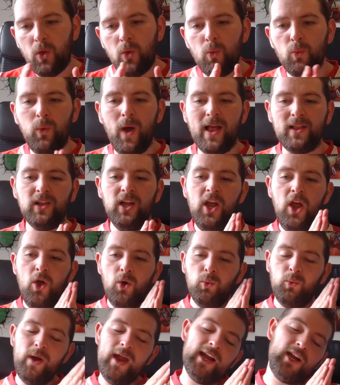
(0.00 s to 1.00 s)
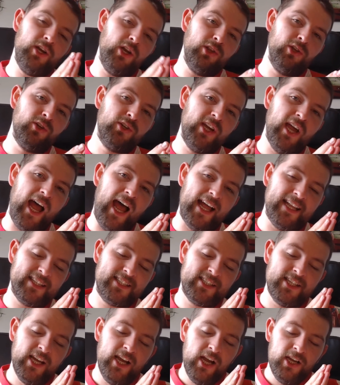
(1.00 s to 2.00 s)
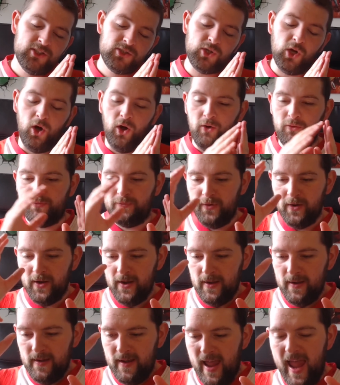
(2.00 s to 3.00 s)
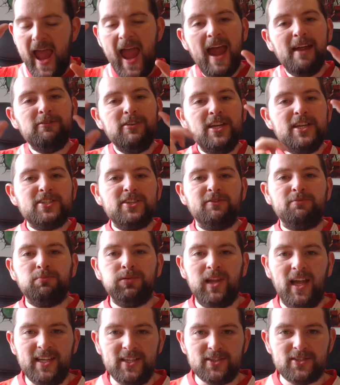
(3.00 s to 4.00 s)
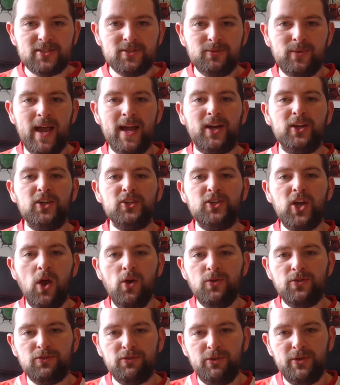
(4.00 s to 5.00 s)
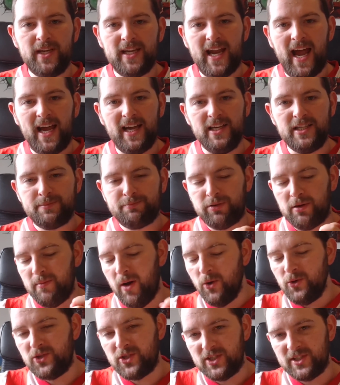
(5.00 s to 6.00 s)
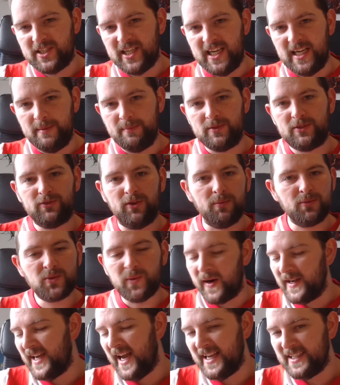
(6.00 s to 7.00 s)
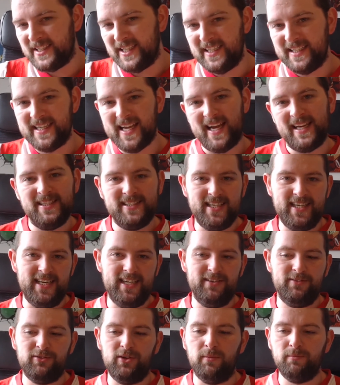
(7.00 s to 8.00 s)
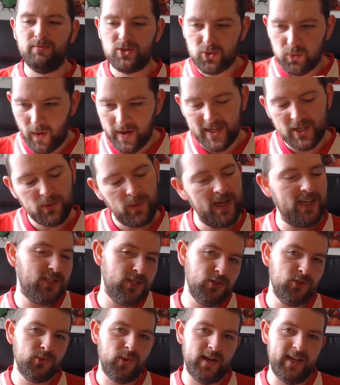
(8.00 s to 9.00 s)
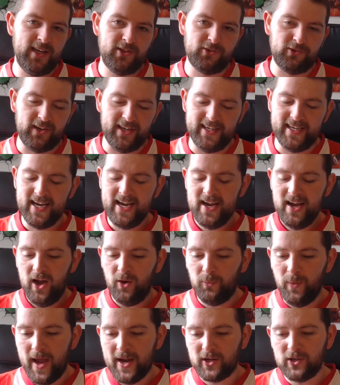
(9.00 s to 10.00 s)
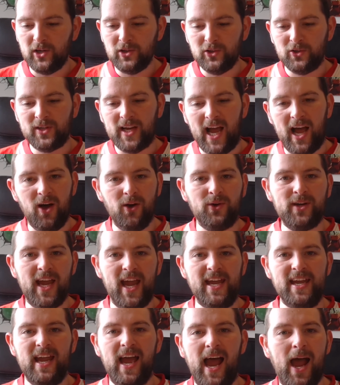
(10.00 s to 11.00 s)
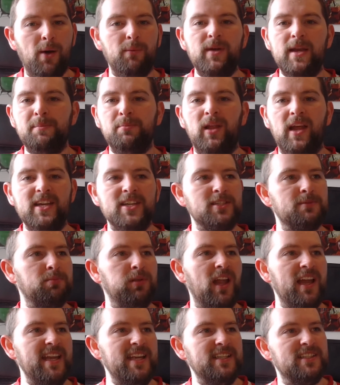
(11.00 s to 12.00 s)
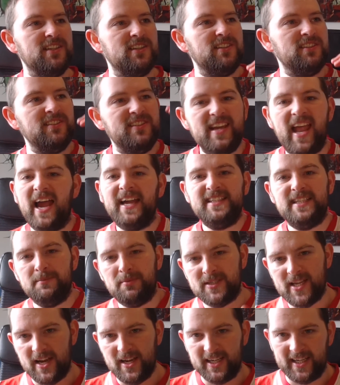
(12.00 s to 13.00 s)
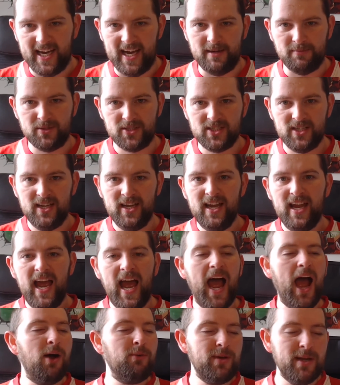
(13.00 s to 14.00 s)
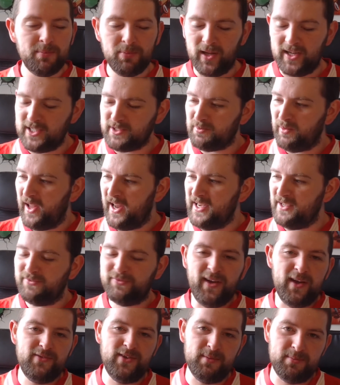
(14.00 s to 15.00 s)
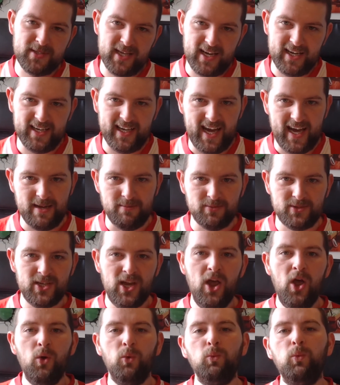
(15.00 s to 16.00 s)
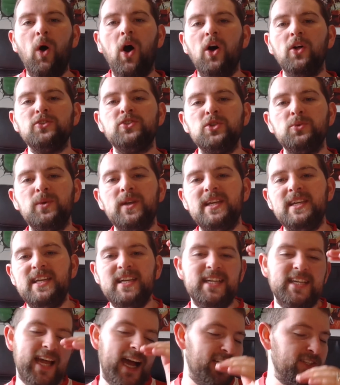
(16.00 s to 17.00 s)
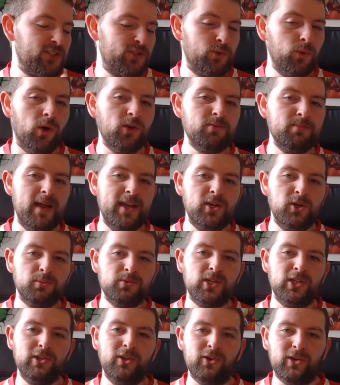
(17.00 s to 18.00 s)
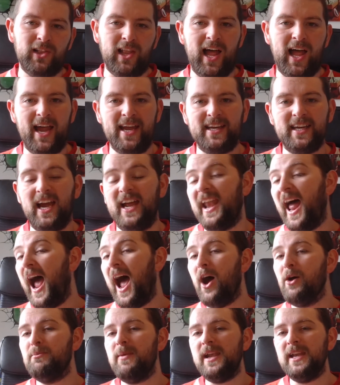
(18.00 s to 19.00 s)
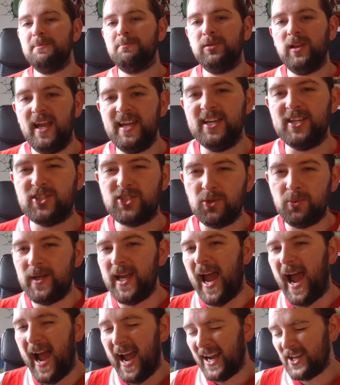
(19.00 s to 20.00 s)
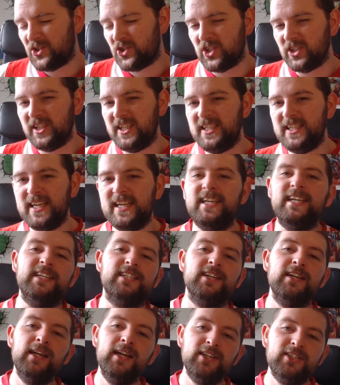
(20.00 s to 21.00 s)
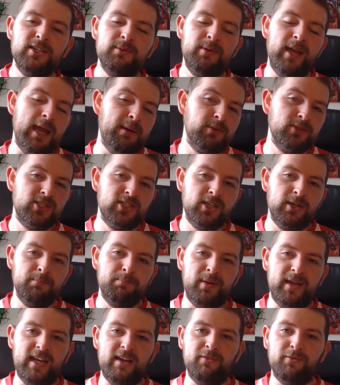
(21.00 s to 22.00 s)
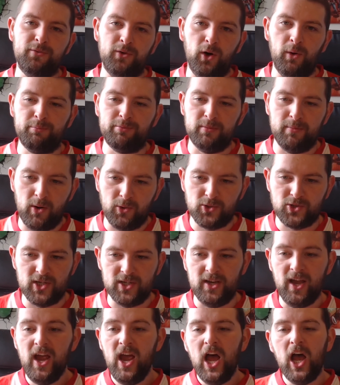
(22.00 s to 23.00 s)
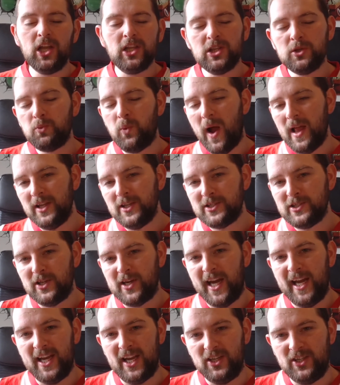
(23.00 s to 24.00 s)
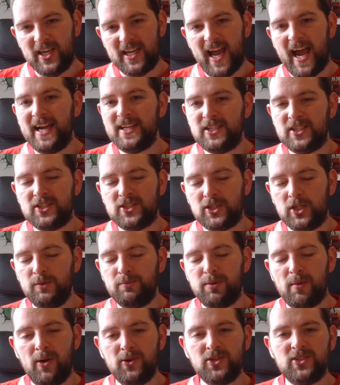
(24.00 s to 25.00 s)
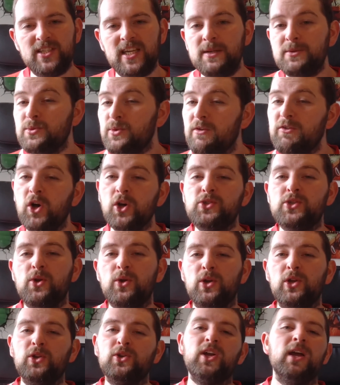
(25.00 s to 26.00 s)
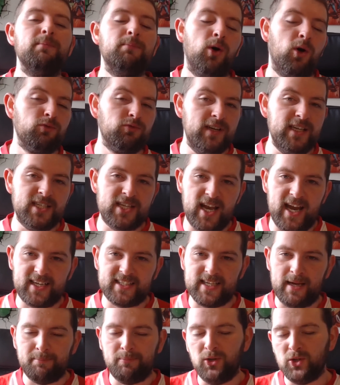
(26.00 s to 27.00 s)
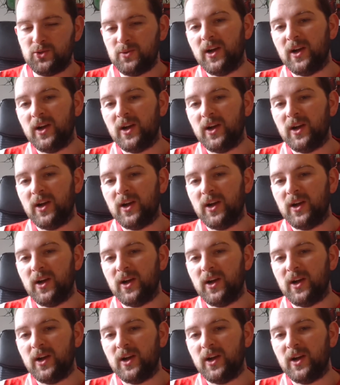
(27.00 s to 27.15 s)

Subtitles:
Well, we're going to look at sort of areas of players. We're going to go through United's promotion teams from 2018-19, from 2022-23, and we're going to look at, okay, how many players played 90% of games? How many players played 50% of games? What do we need our squad makeup to look like? And how many players do we actually need to be able to compete for promotion? As well as looking at United's two promotion teams, we're also going to look at more recent examples.